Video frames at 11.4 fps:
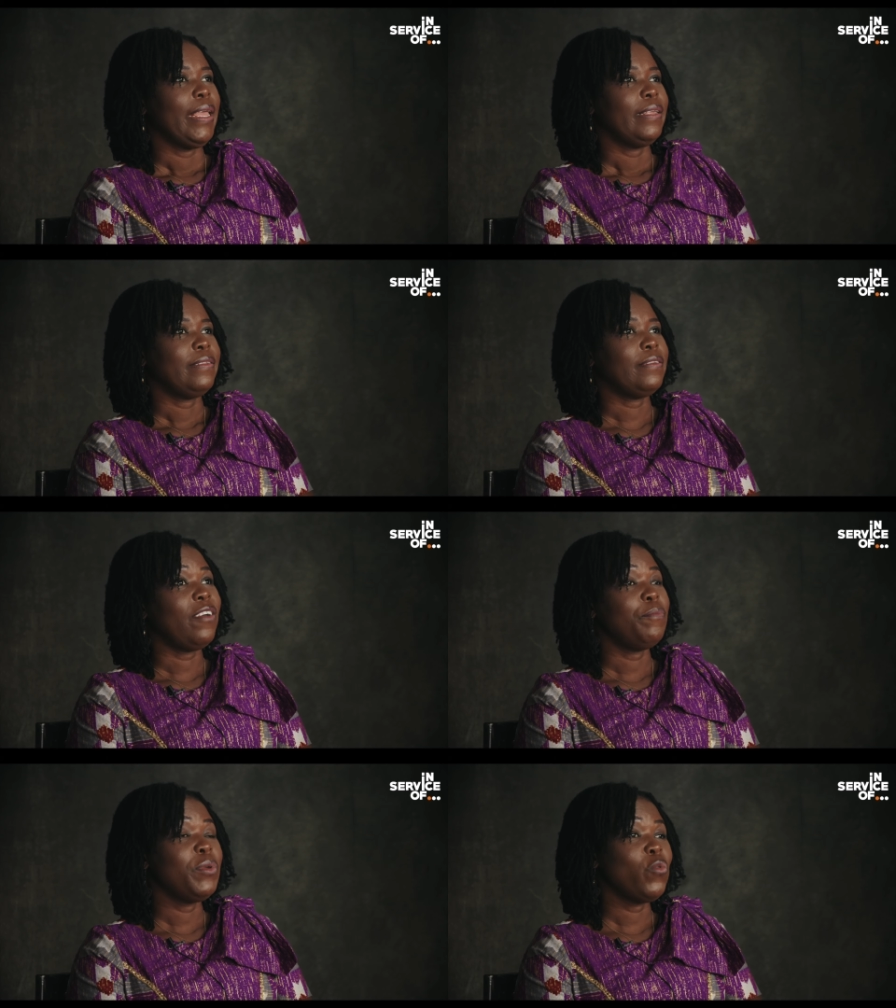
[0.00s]
So
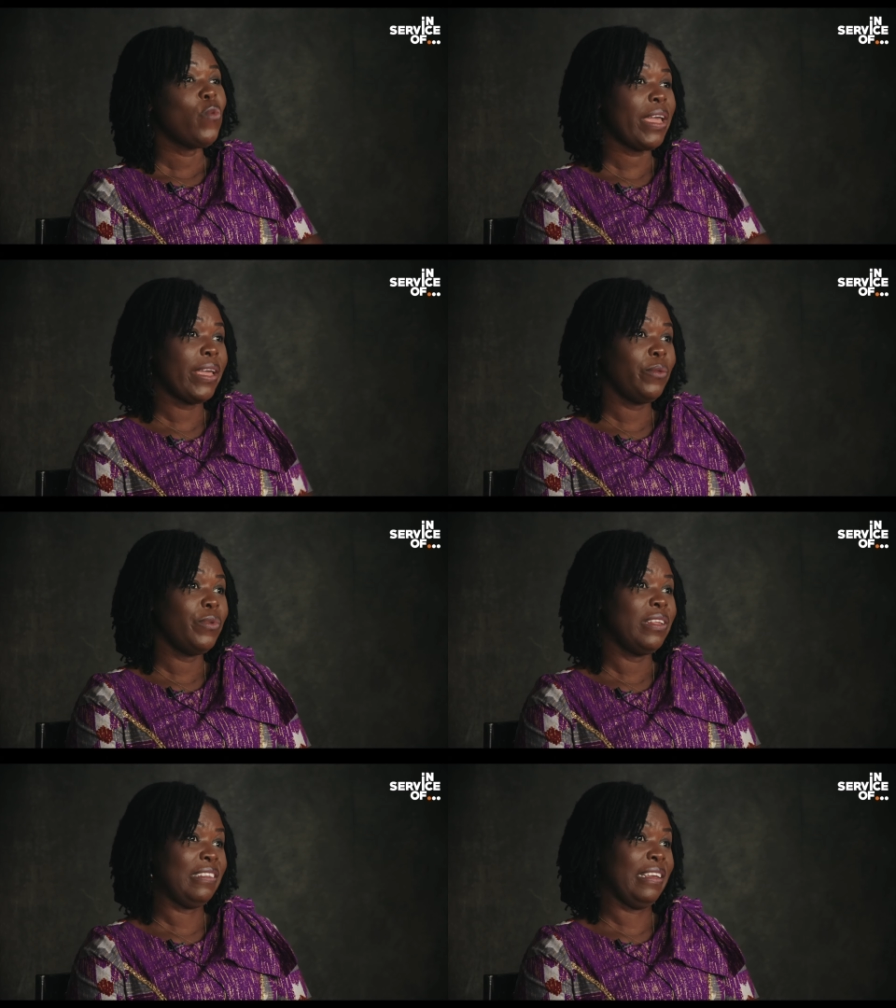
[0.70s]
I've been working
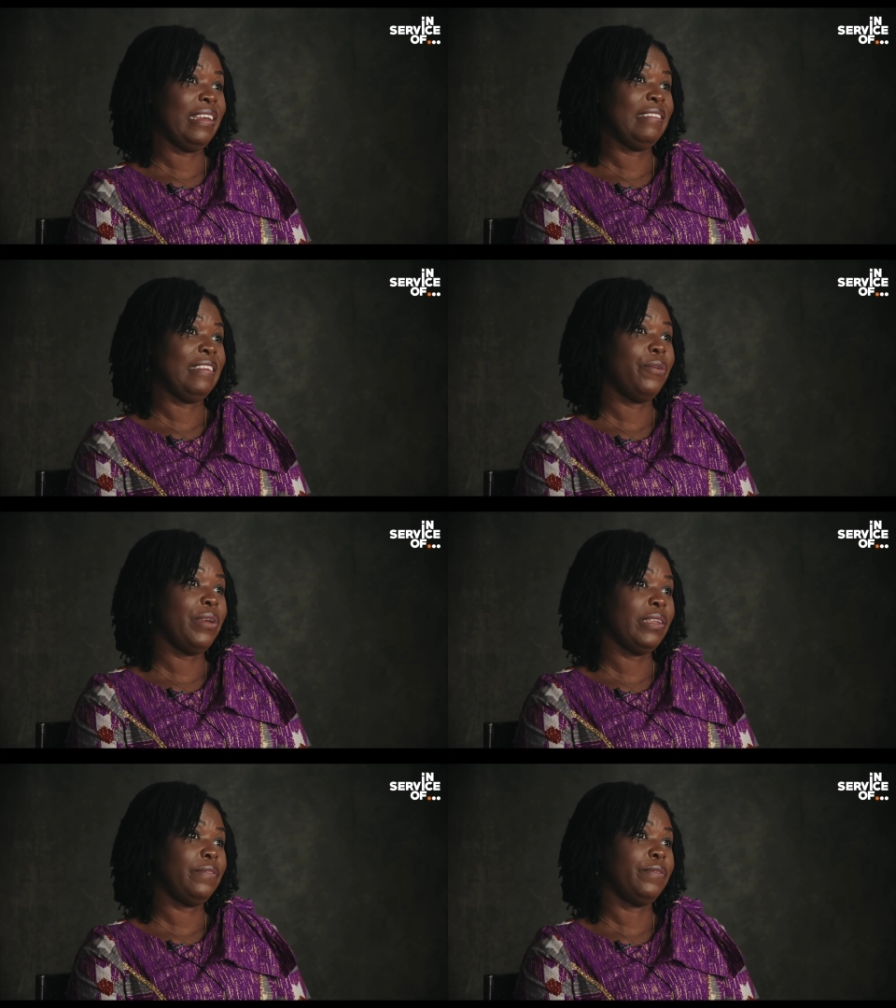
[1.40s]
with the
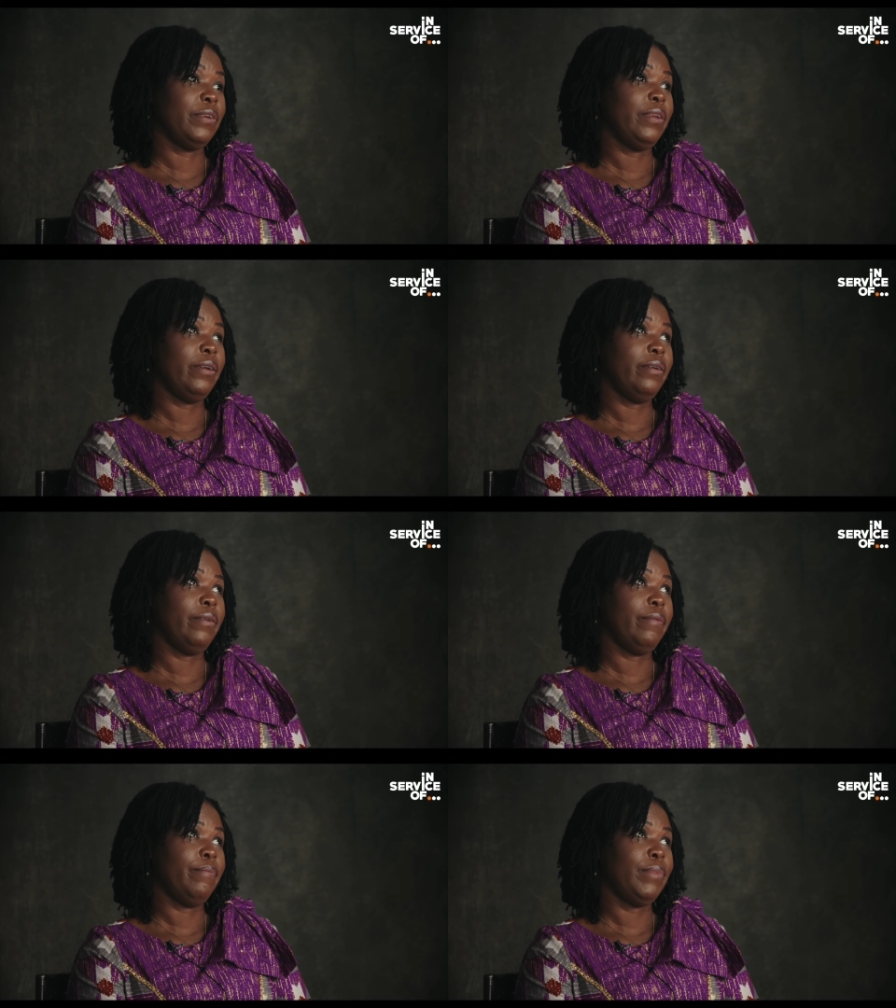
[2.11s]
secretariat for the,
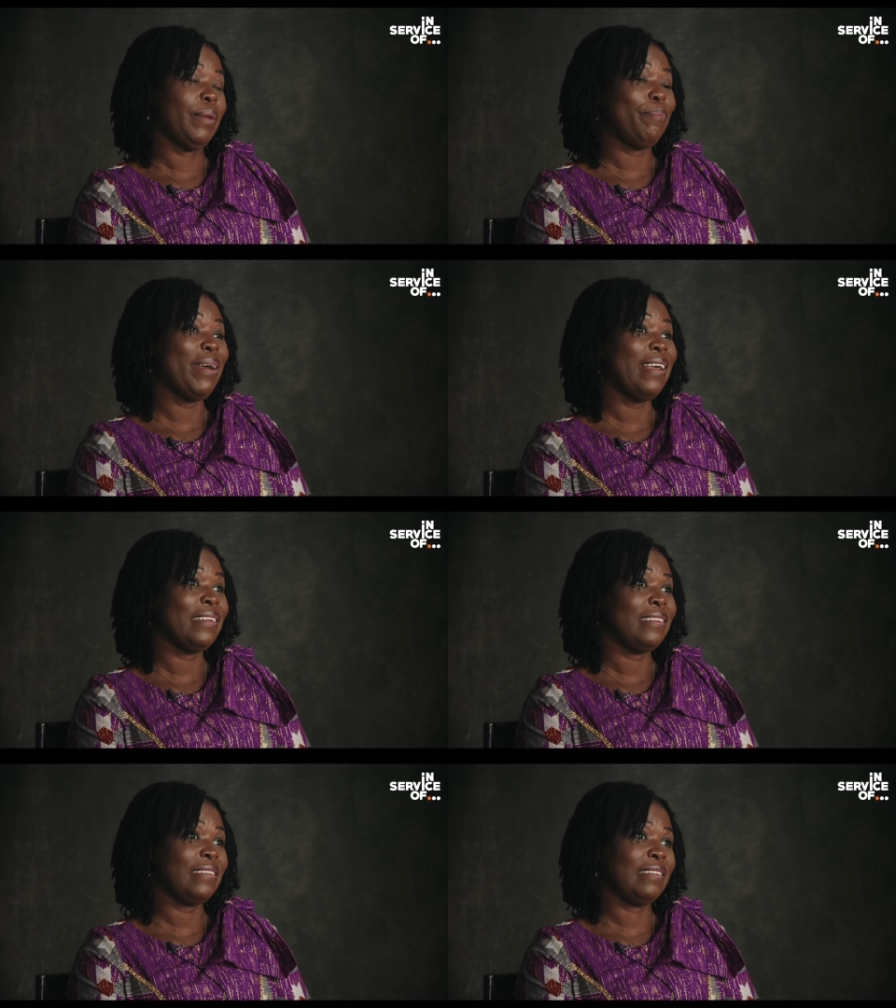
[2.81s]
the
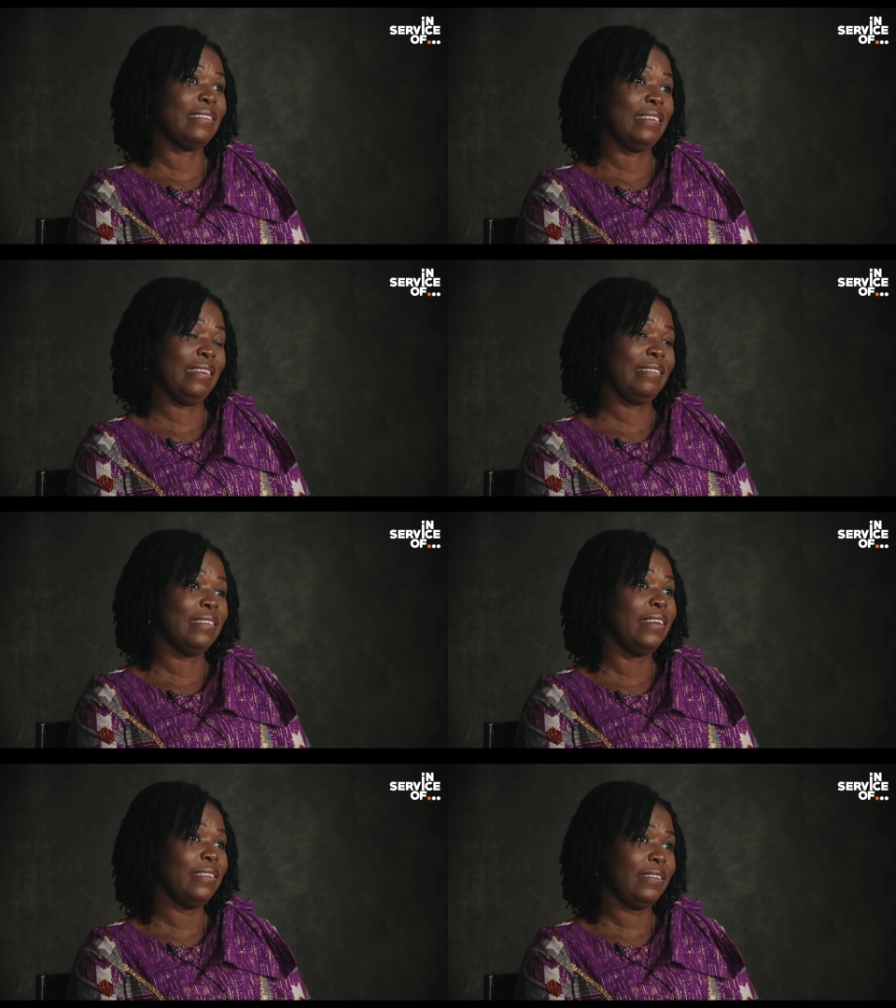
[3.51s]
past six
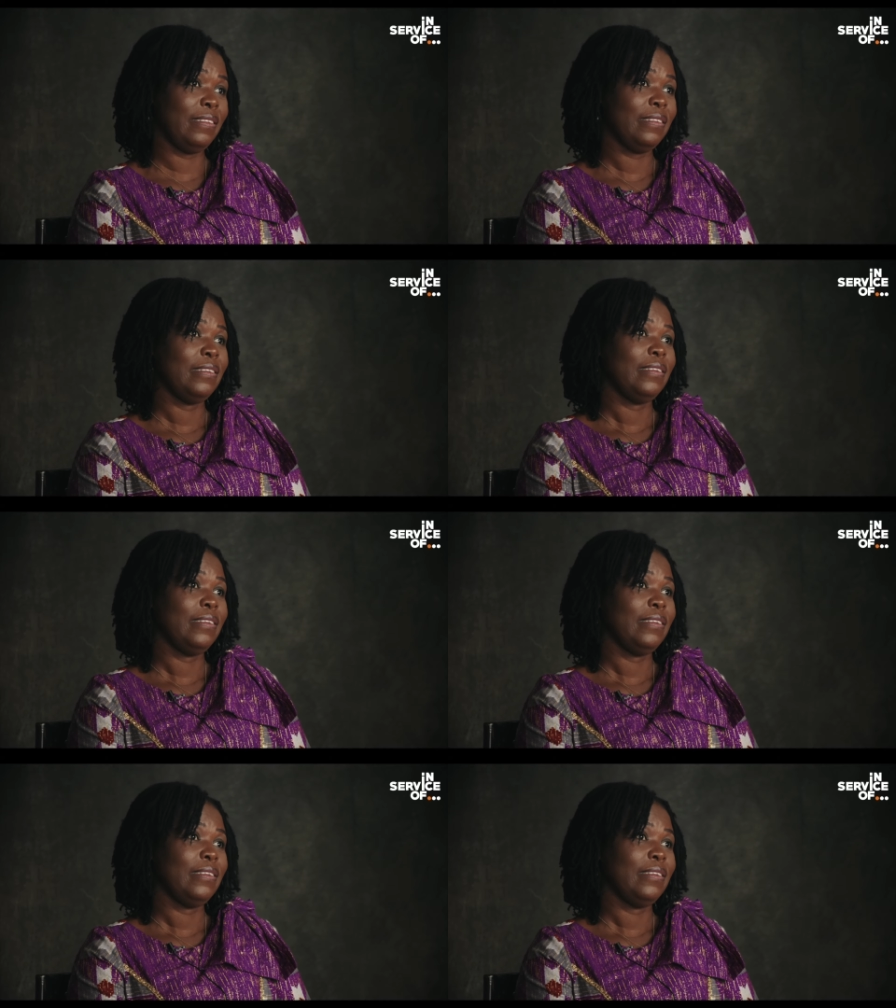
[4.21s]
years.